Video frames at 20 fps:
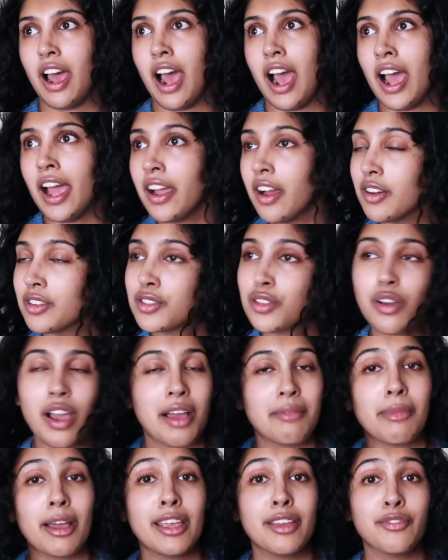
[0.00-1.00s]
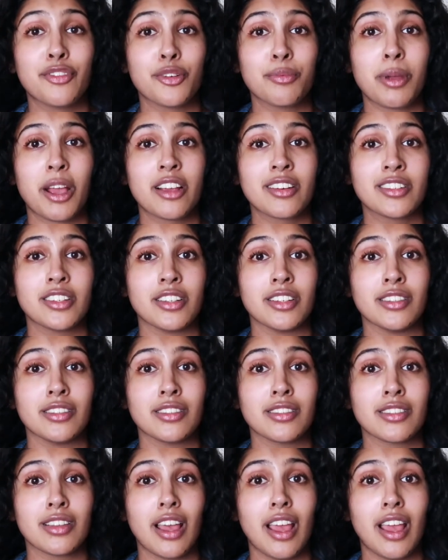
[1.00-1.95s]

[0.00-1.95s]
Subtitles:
I also have my imperfections.